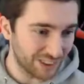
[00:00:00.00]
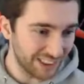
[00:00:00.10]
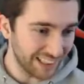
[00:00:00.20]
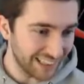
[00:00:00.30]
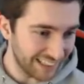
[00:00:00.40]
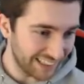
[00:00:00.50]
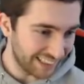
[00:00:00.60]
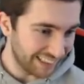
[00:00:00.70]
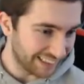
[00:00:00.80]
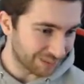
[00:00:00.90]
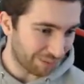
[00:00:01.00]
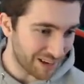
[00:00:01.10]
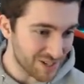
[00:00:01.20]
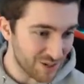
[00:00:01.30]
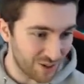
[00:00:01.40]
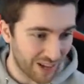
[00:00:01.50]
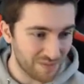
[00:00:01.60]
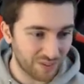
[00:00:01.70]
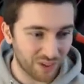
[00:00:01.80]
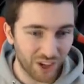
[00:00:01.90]
Jeez. Played two
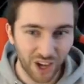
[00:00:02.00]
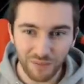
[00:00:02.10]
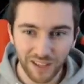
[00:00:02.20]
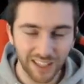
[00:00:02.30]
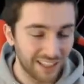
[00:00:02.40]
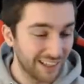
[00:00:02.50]
games with Kermit.